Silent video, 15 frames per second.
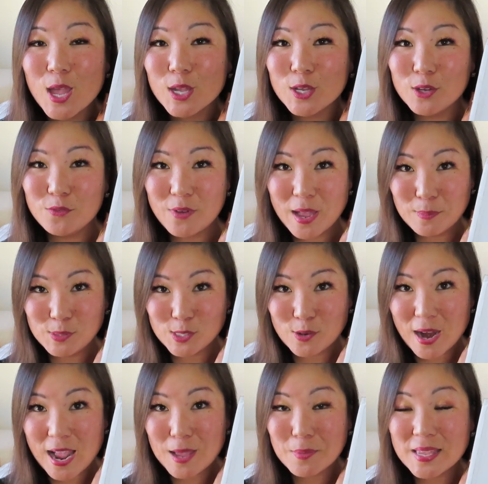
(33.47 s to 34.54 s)
Good Vibe
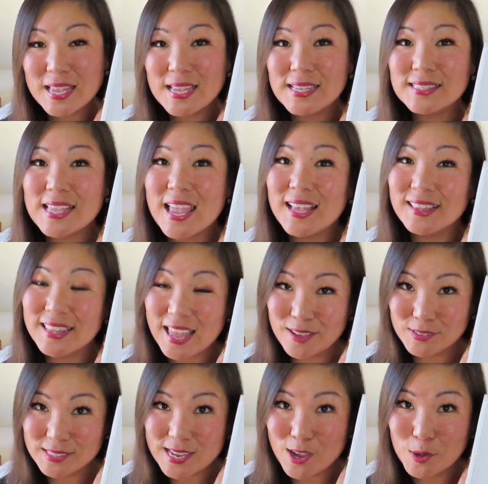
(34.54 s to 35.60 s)
Scribe is a
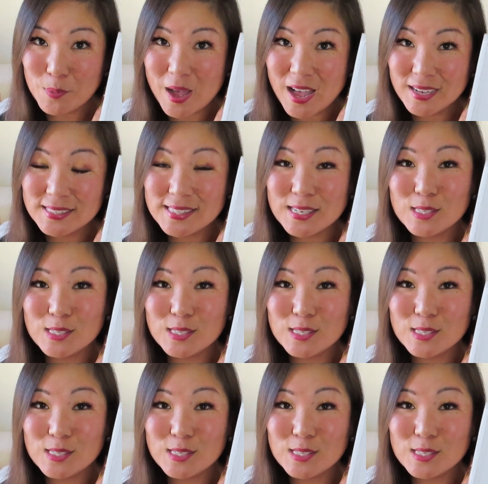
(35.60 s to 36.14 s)
lifestyle box.